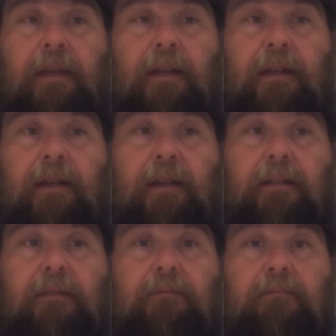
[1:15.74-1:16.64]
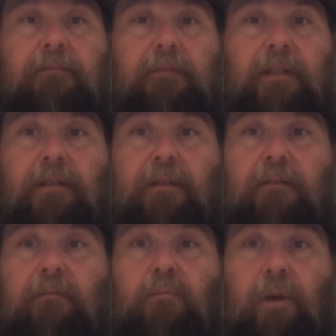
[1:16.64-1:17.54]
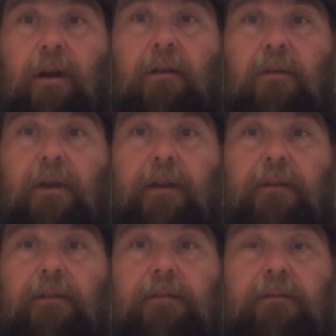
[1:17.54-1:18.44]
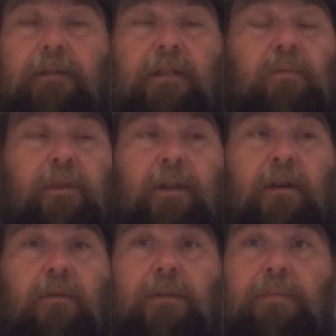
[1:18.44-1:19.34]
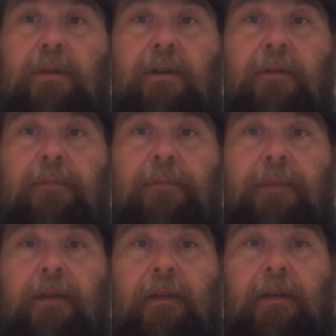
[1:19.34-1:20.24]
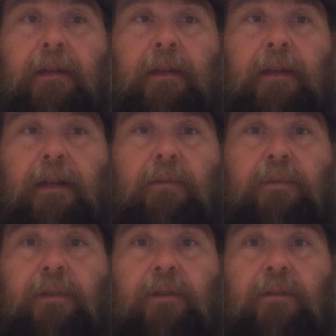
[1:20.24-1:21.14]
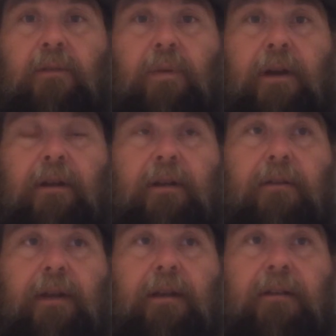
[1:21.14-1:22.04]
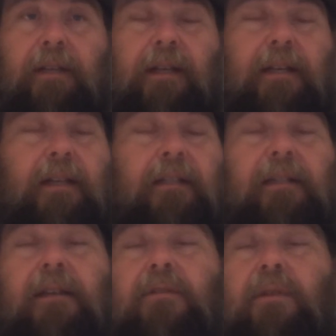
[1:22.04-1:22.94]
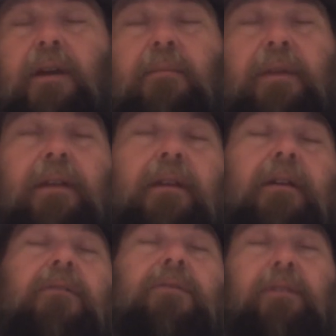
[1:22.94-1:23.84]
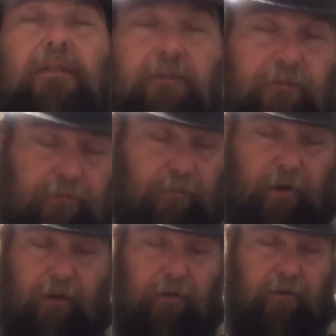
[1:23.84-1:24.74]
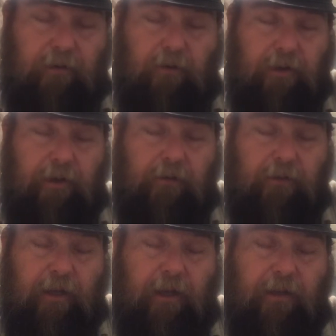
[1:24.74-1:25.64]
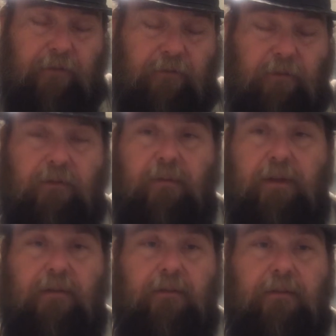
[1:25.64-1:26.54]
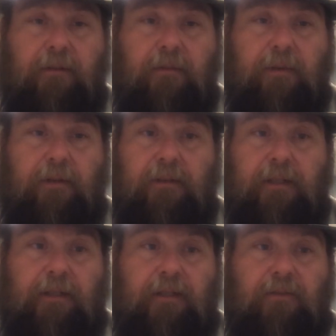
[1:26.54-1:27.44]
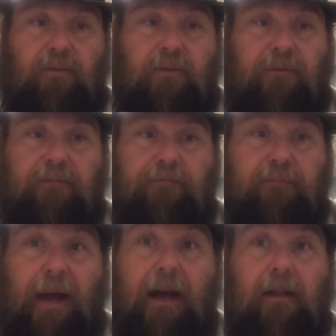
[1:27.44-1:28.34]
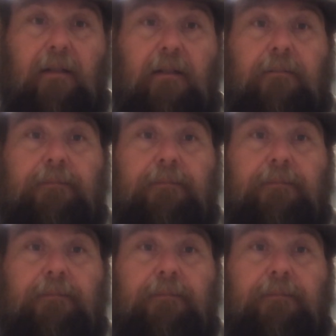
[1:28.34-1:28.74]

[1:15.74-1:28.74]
and that's the wire coat hangers. That's what they always put it on. And with the wire coat hangers, I can't tell you how many hundreds of wire coat hangers I have thrown away over the year, because they just sort of pile up.